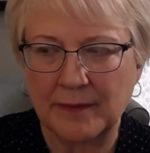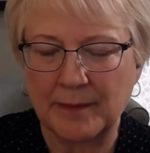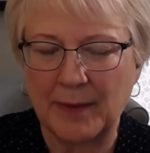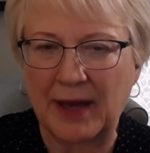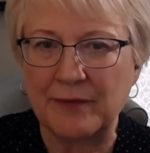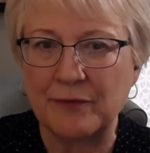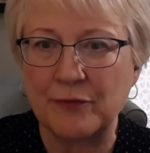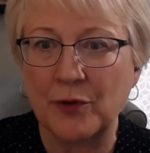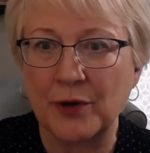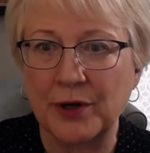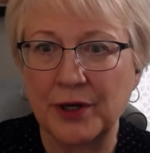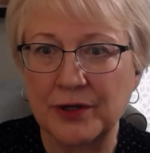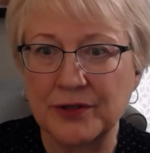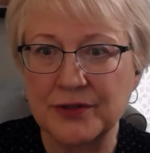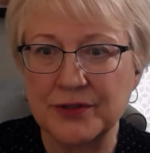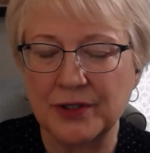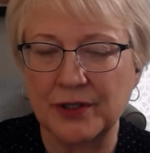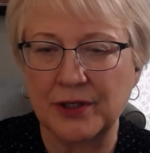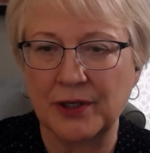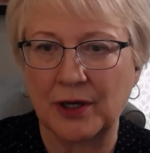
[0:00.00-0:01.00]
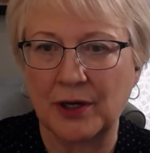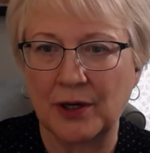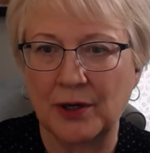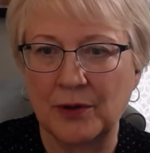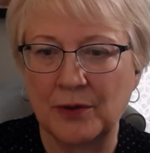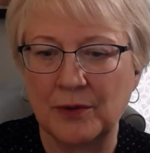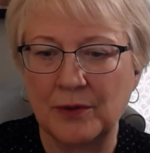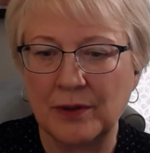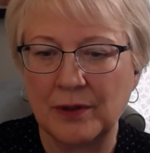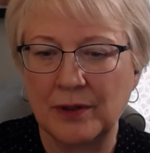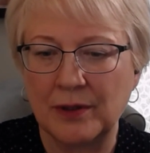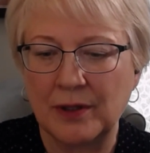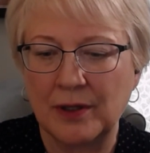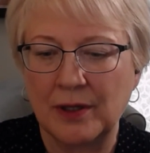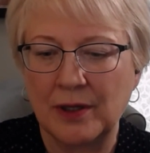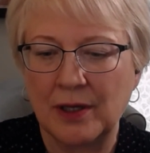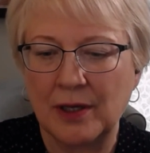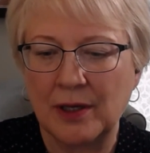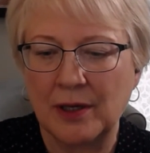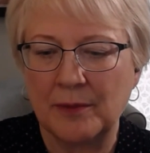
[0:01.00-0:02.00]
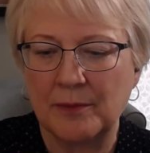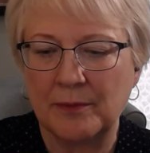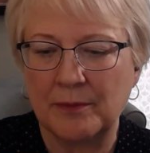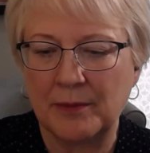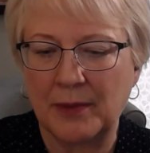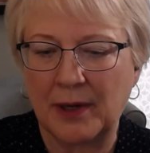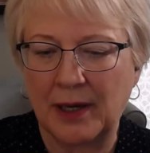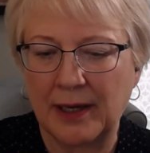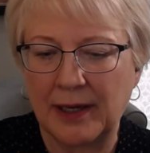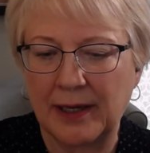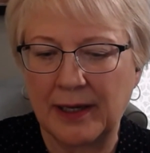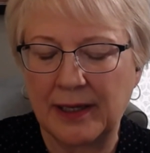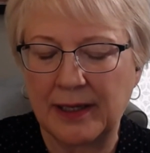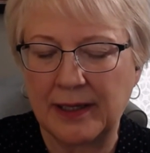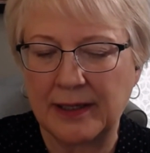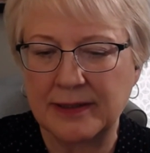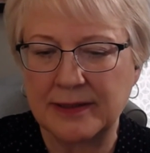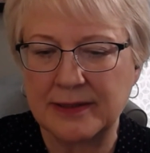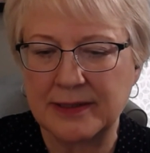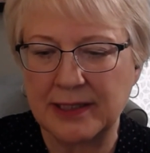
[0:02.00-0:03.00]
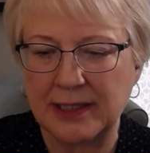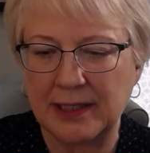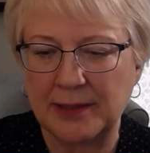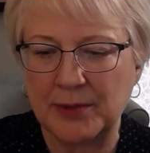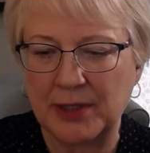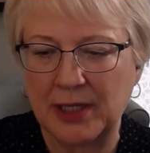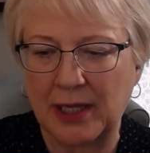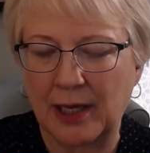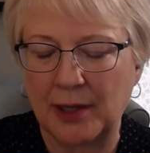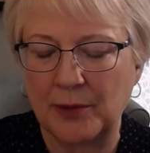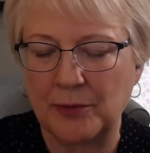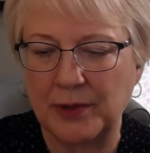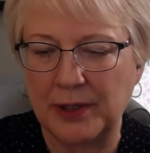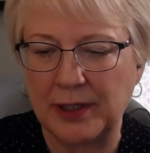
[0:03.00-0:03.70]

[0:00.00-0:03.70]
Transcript: about four years ago, my team and I,